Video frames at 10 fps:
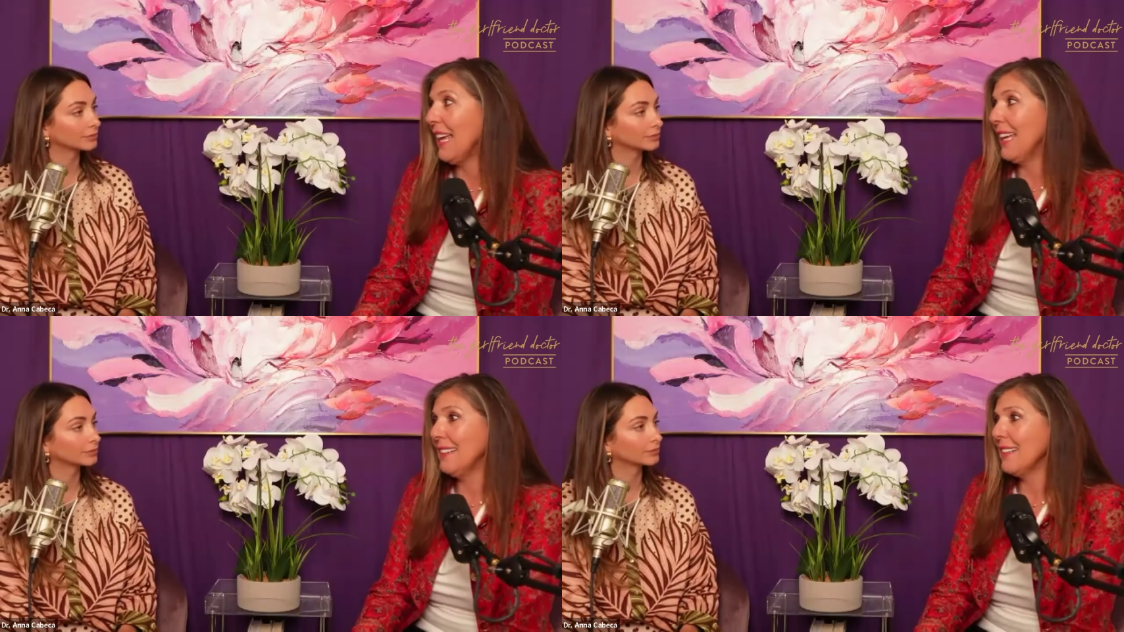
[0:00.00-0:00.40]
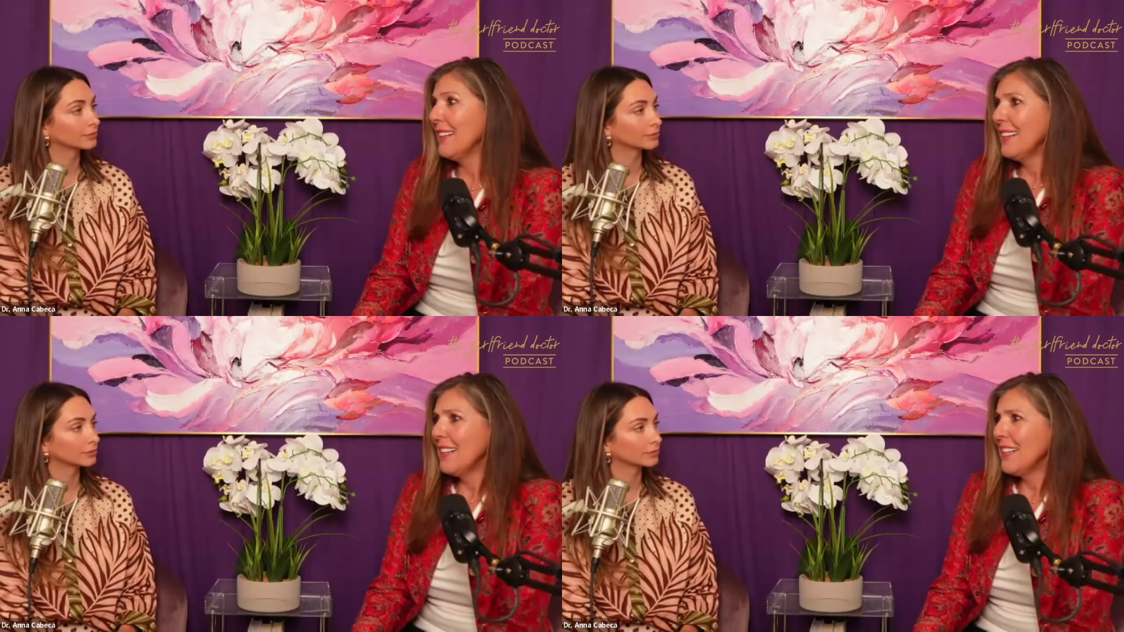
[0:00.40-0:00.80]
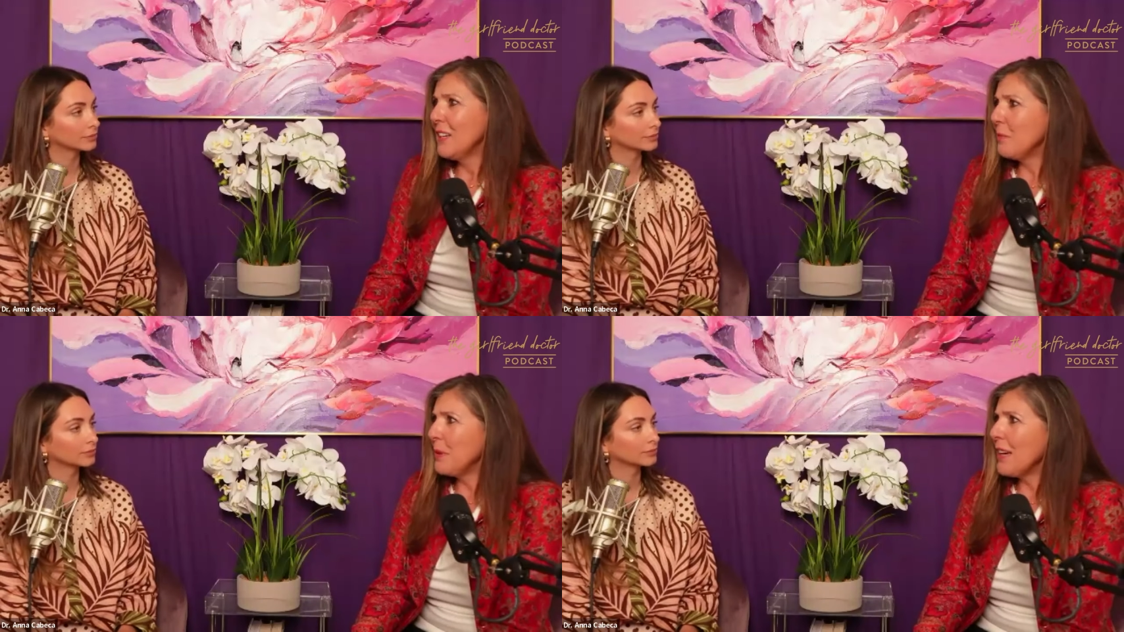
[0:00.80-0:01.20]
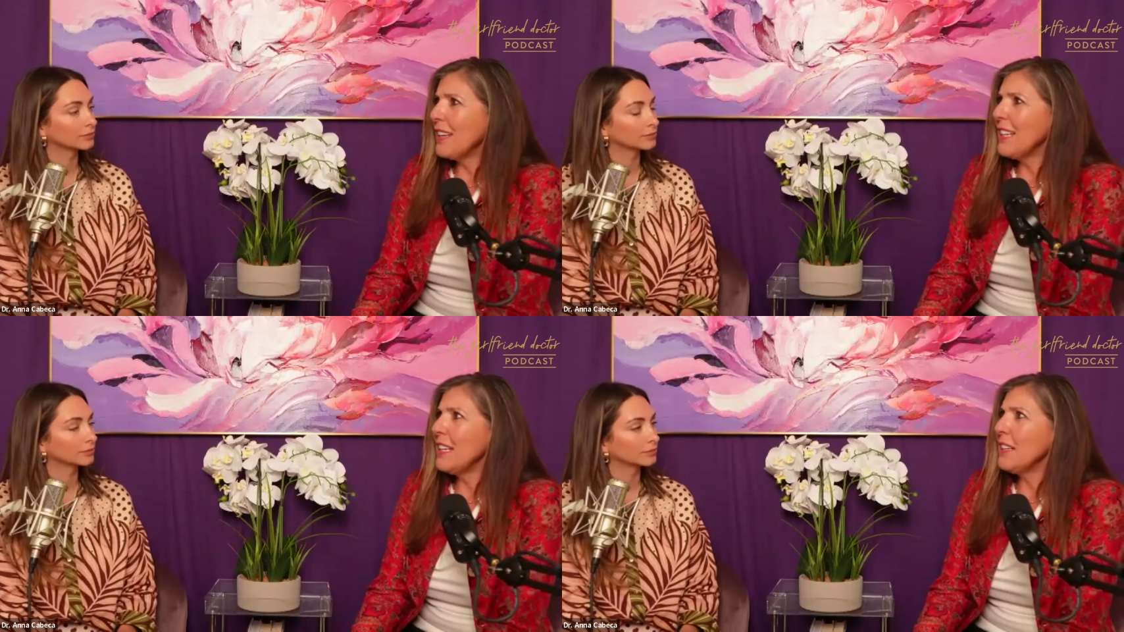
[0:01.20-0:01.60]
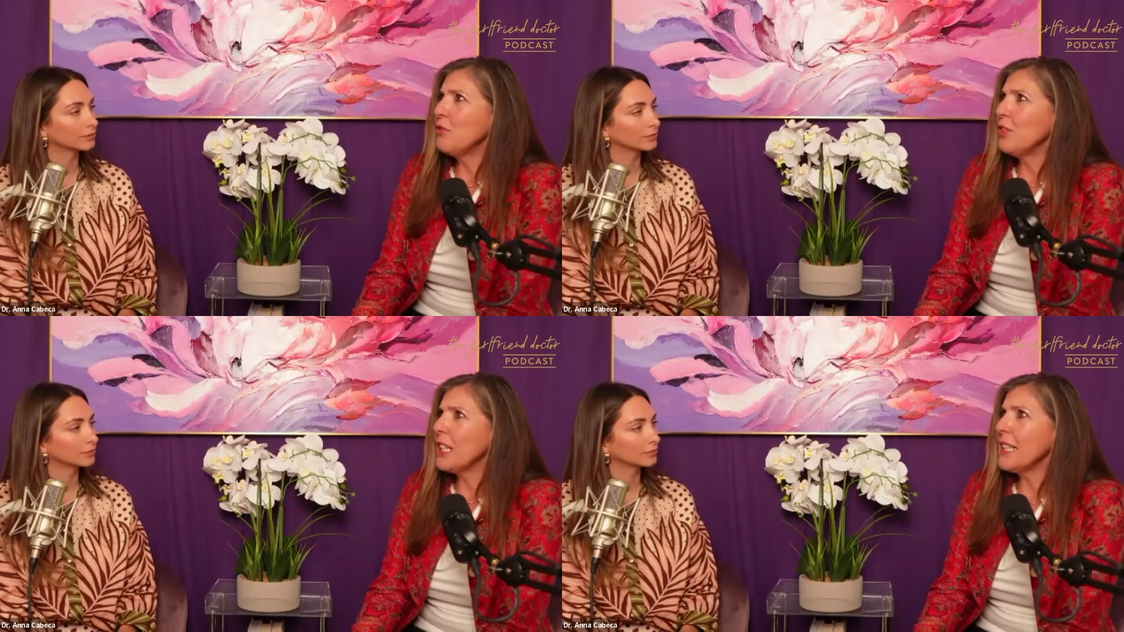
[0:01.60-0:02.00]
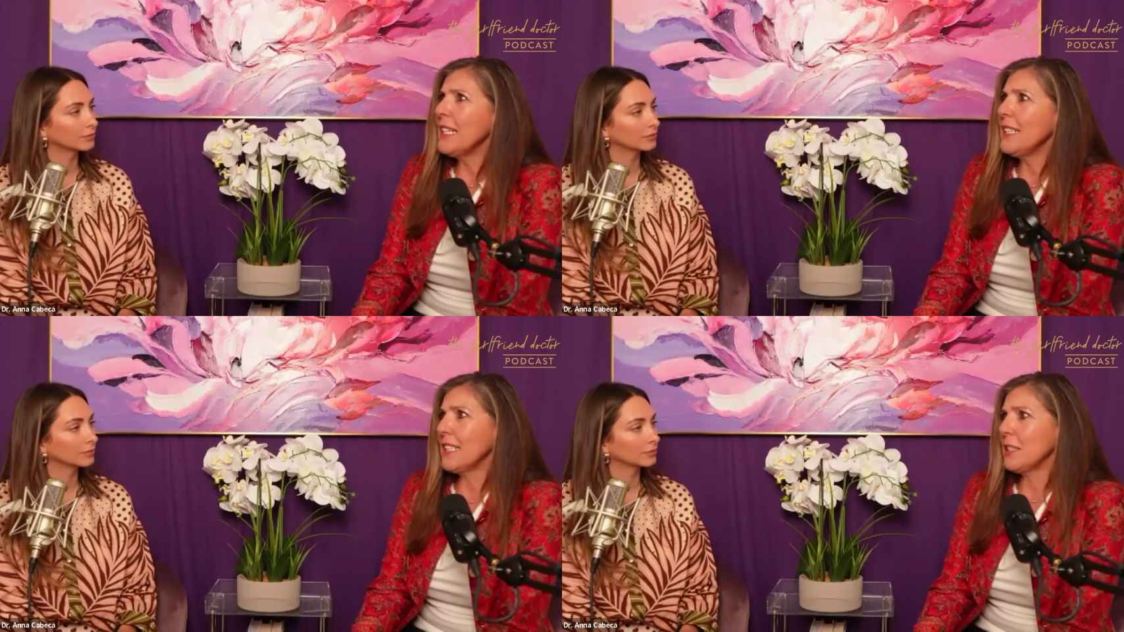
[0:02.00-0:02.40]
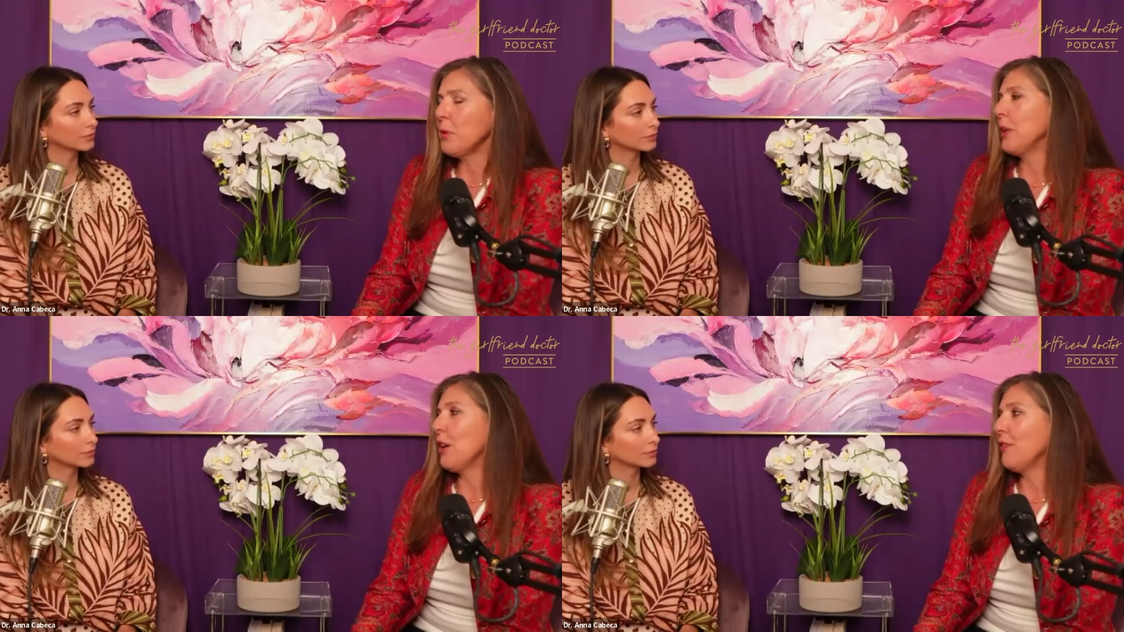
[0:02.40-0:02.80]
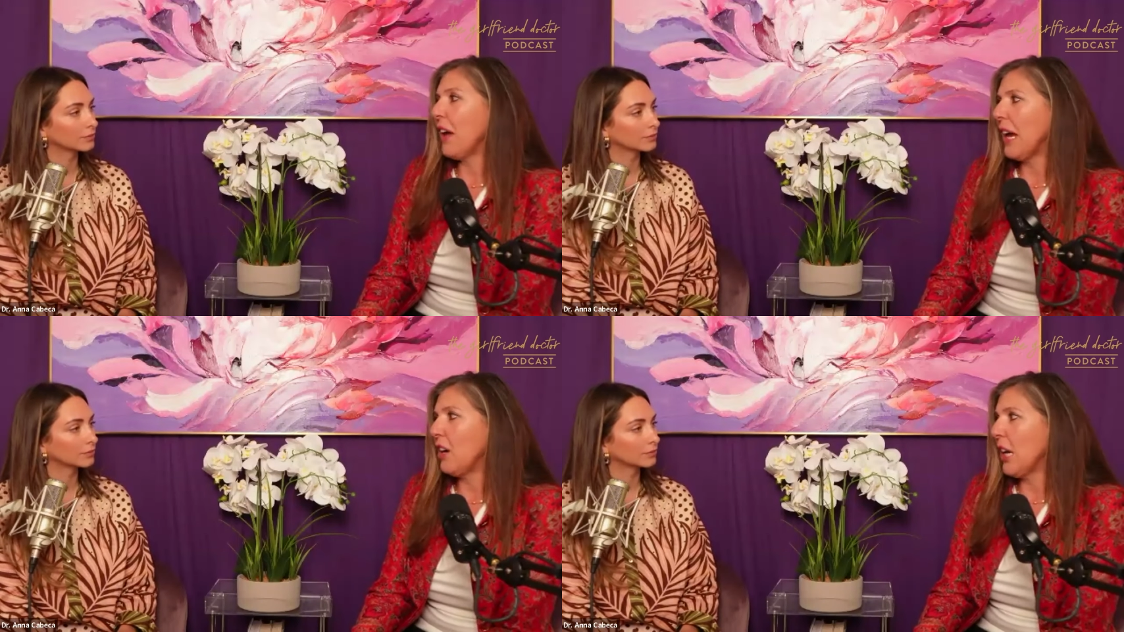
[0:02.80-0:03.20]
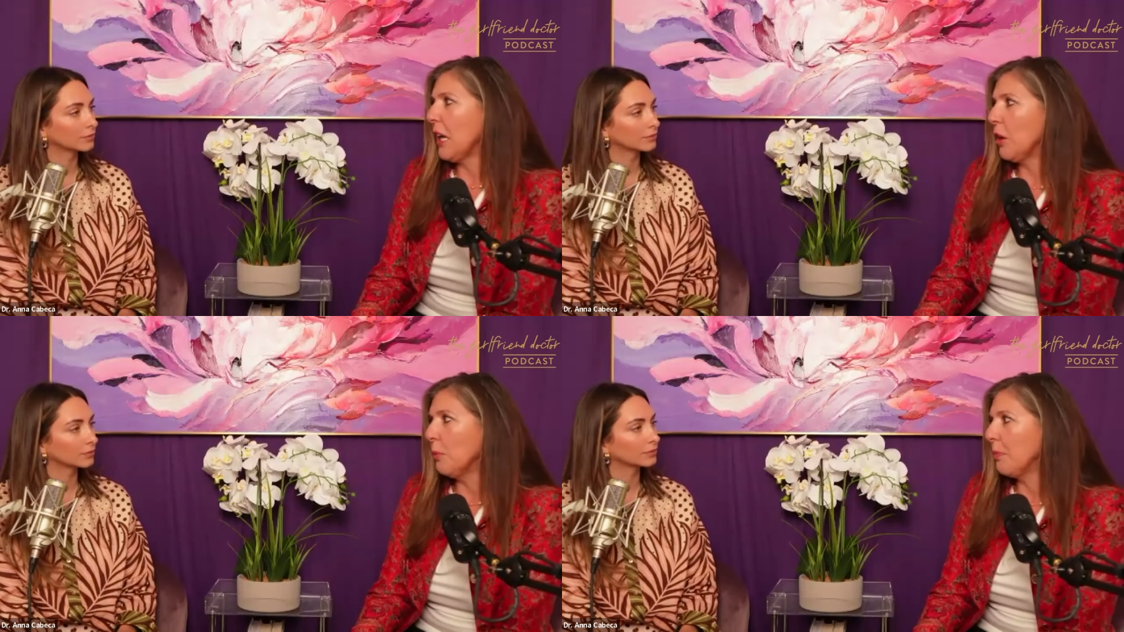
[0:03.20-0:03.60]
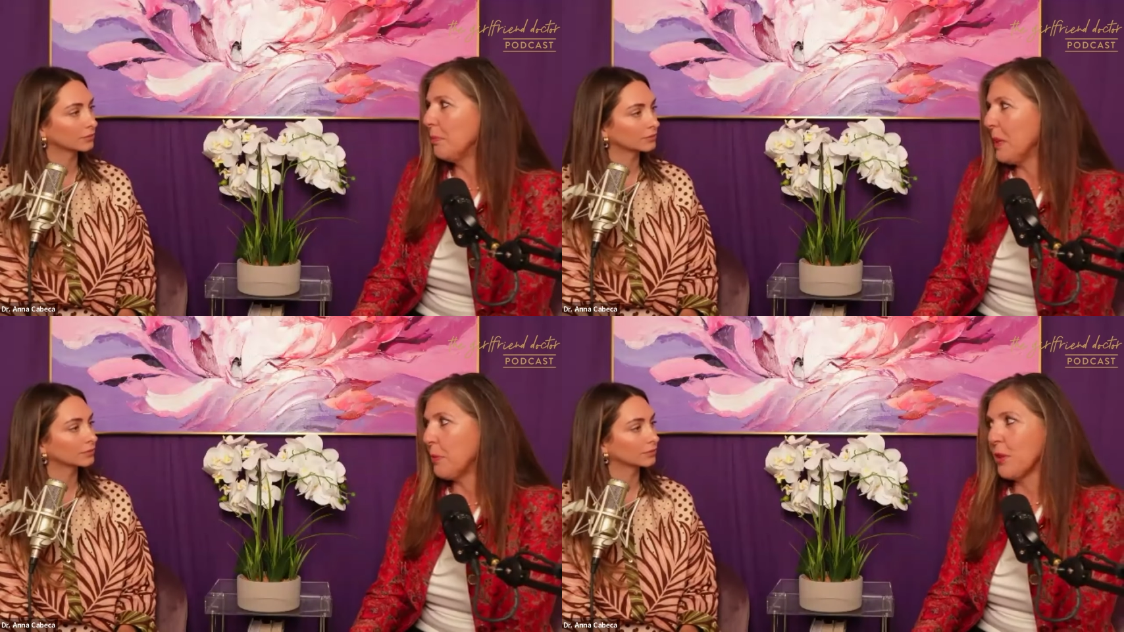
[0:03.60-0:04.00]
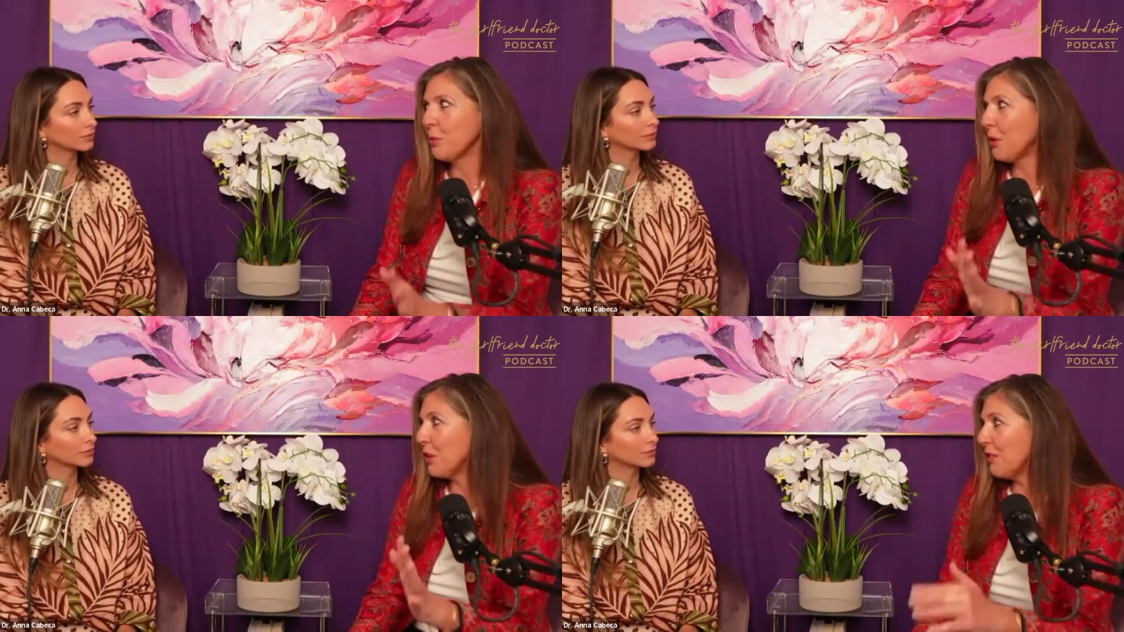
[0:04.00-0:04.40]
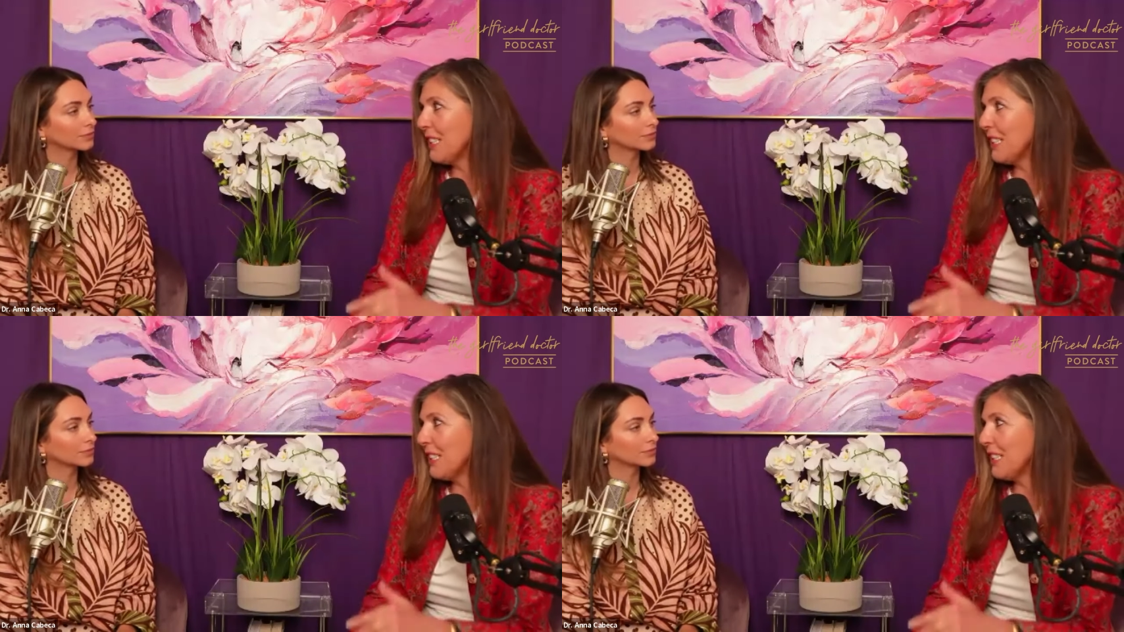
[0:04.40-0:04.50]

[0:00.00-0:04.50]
Speaker 1: and it really just put me on fire to help people. It's one of